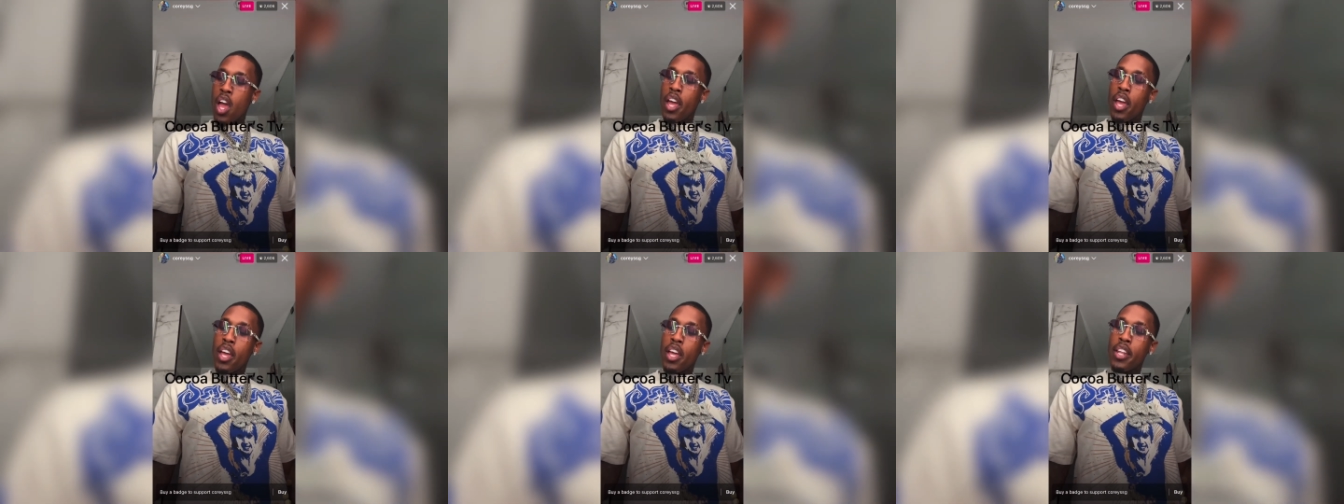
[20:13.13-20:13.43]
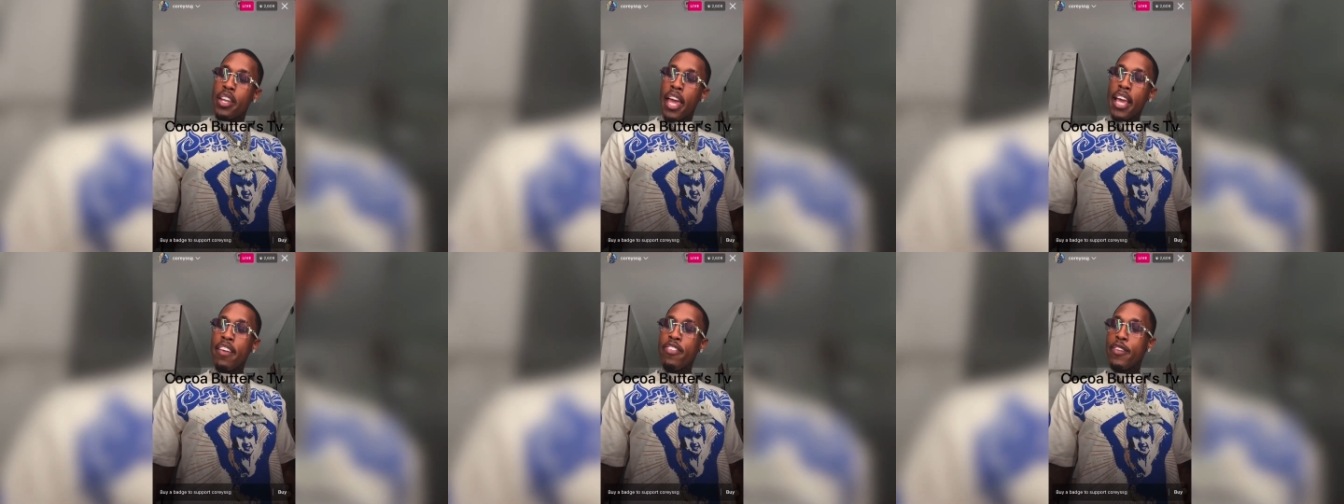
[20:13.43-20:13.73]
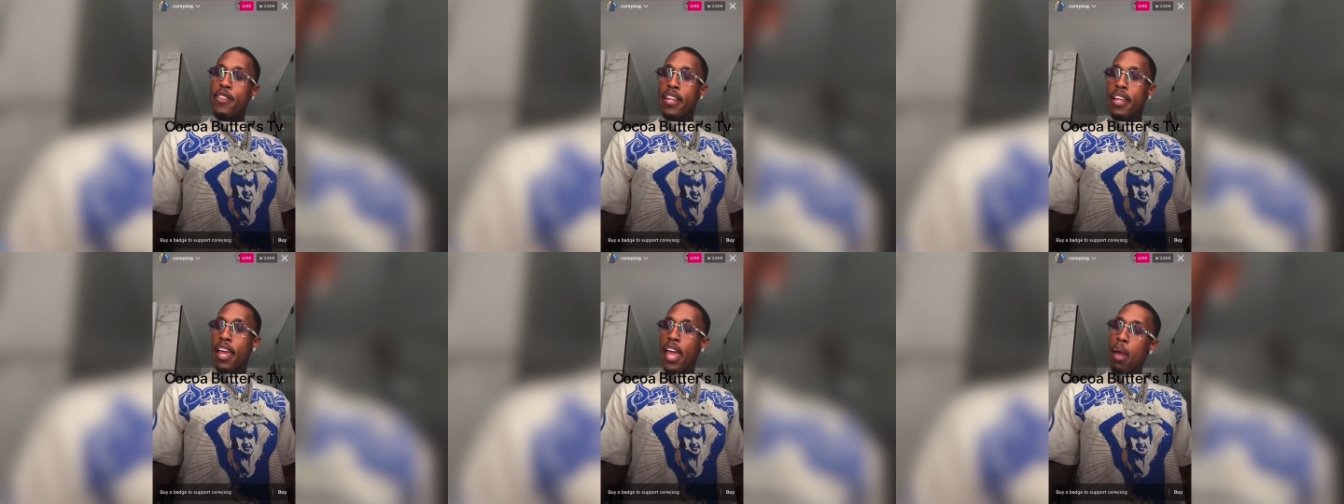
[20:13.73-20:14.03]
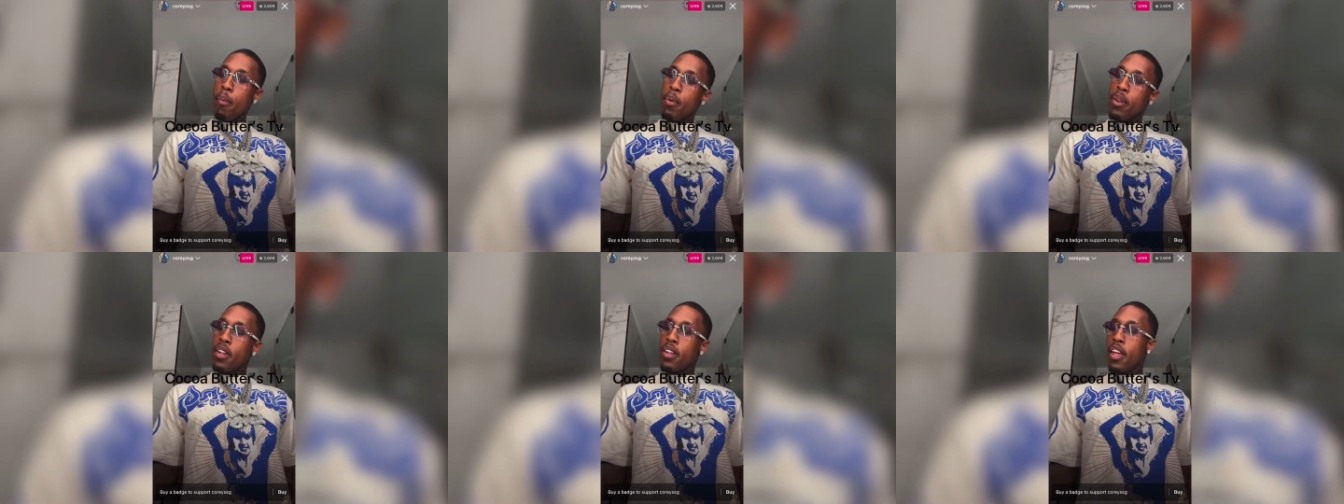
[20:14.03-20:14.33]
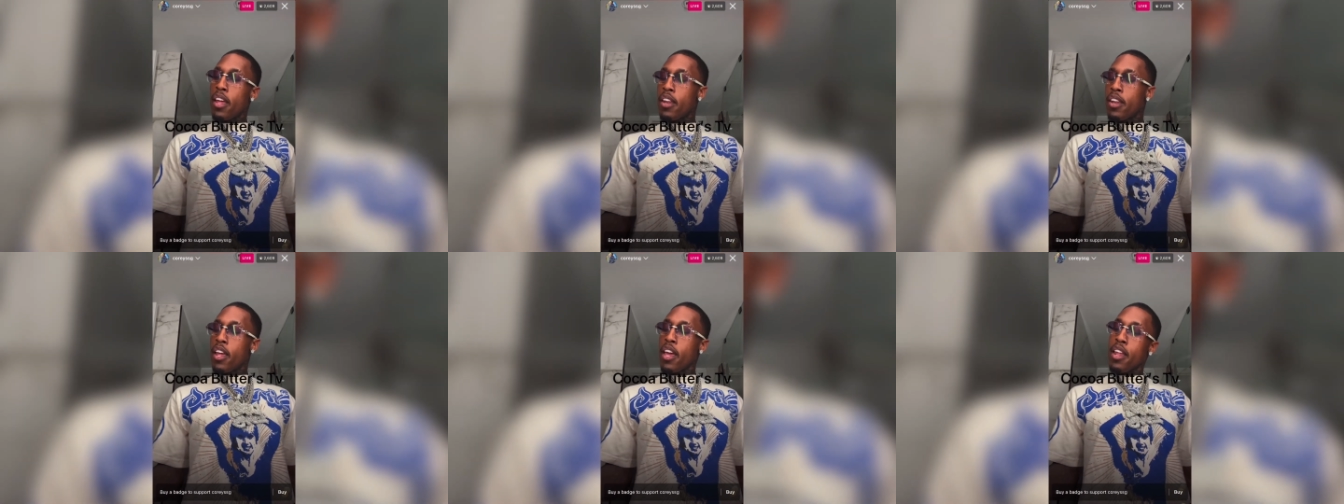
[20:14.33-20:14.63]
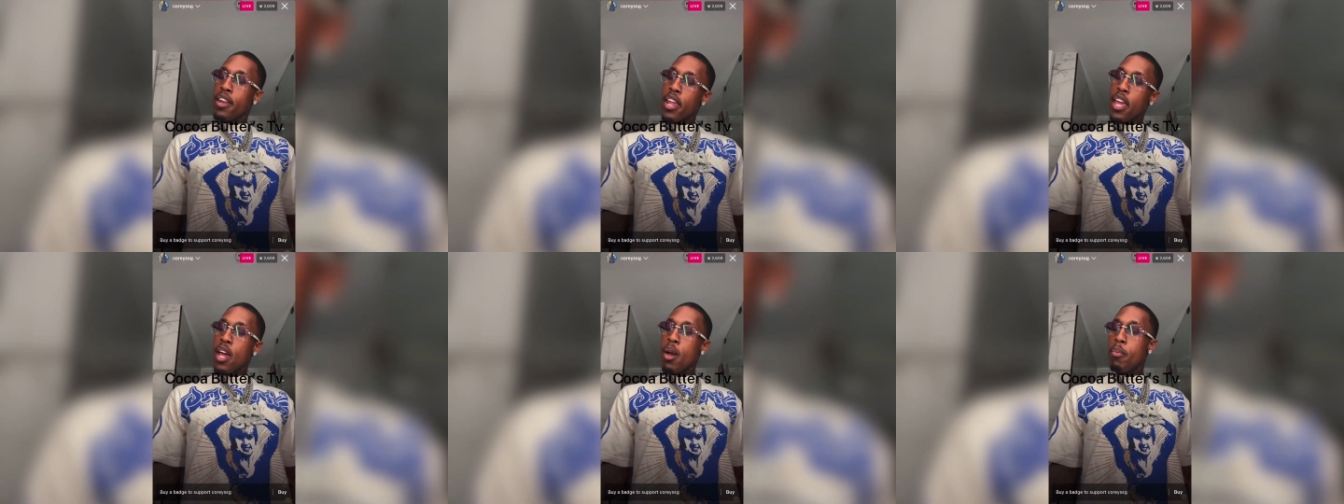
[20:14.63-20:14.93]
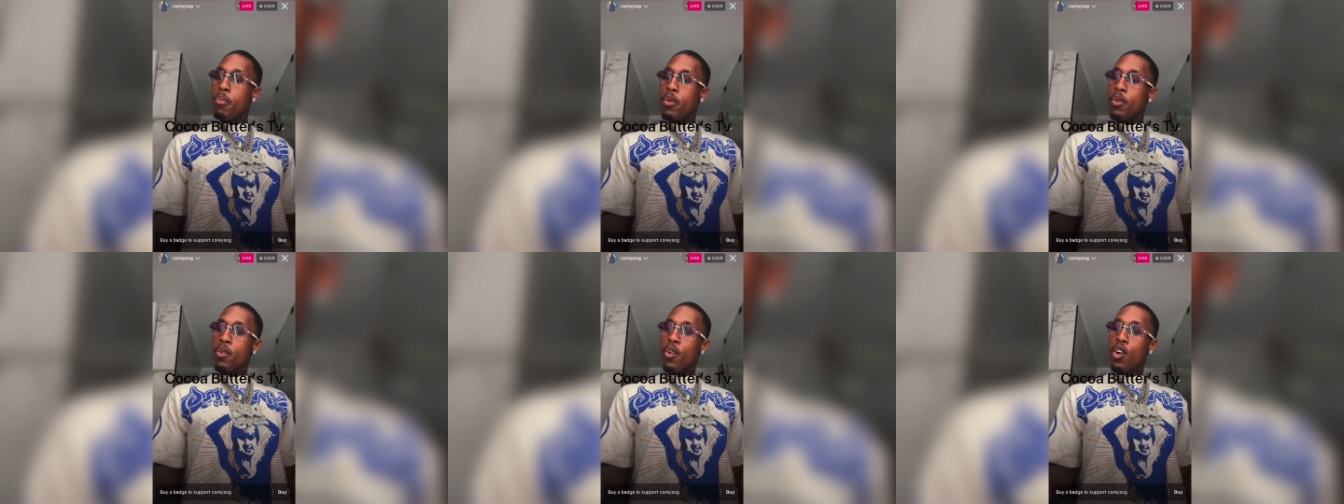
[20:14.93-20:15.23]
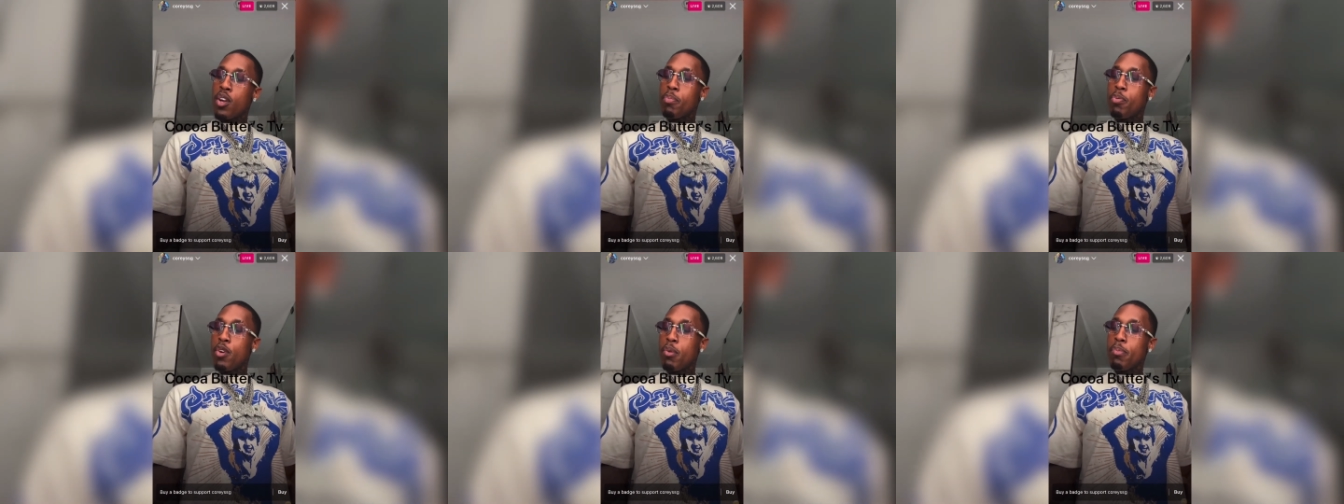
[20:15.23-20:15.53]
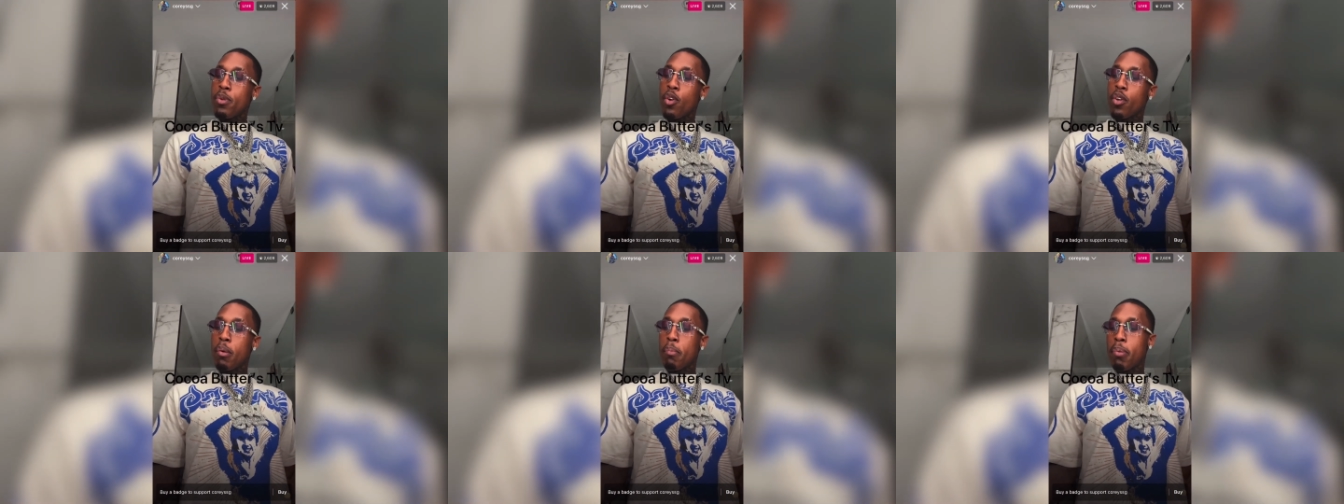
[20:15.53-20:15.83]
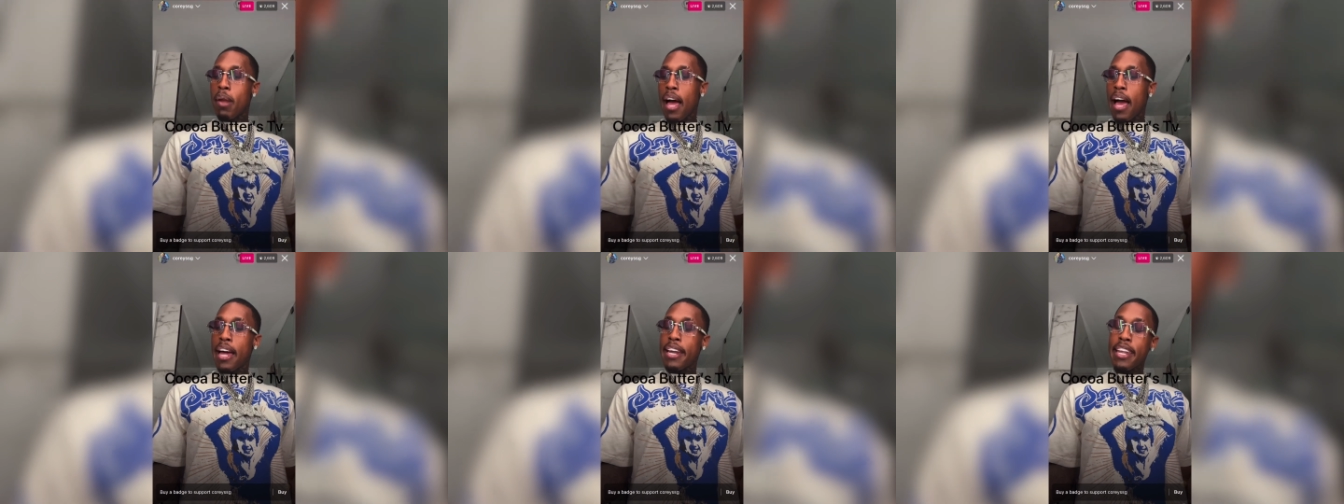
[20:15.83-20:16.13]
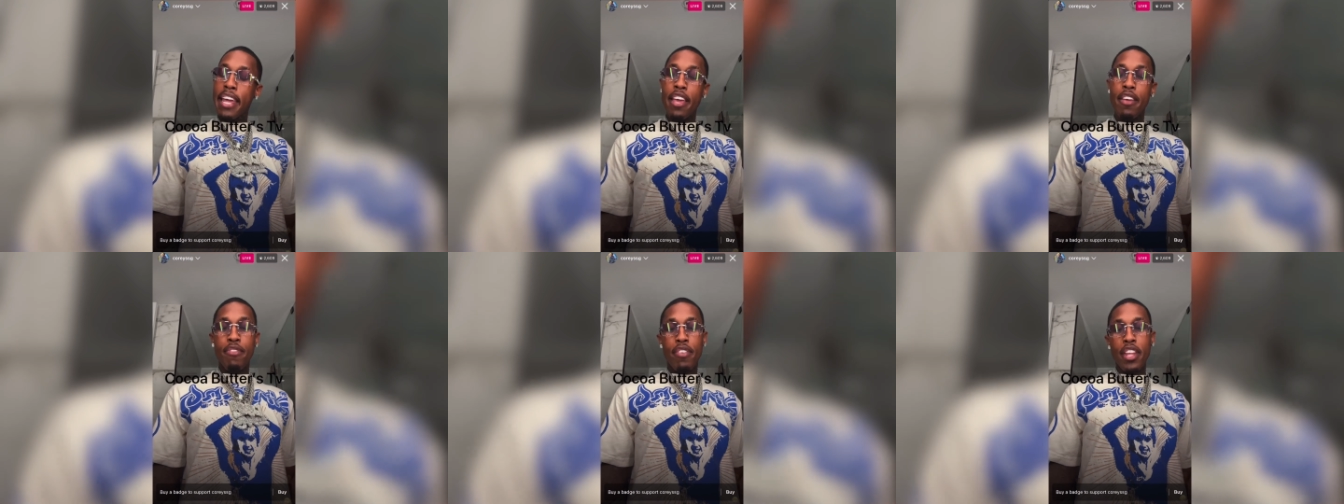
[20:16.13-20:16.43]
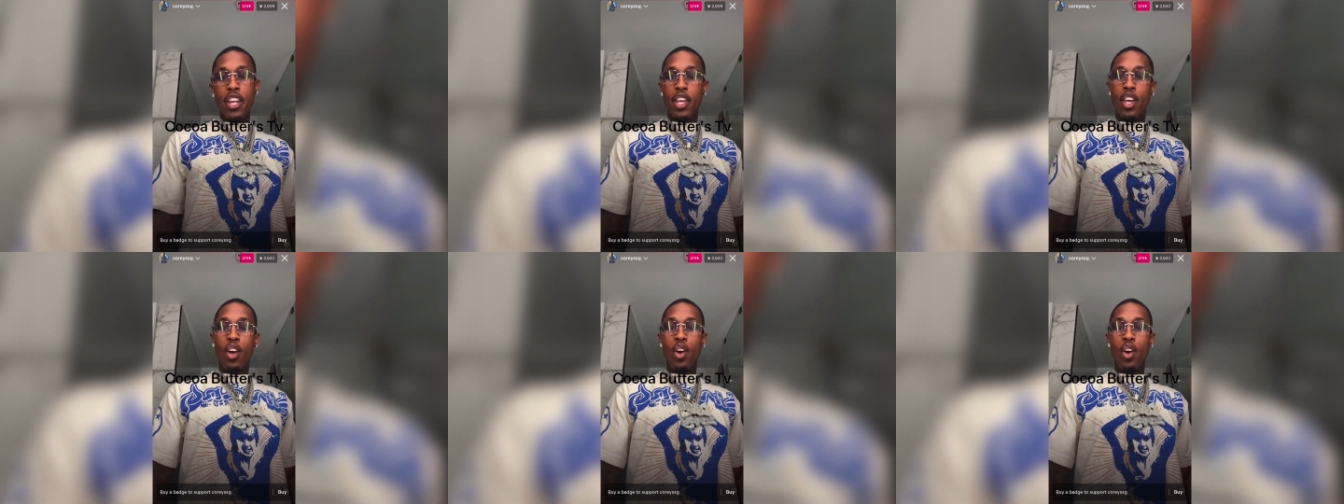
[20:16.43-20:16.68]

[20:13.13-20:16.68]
they every and they, they're gonna put me on a blind date video.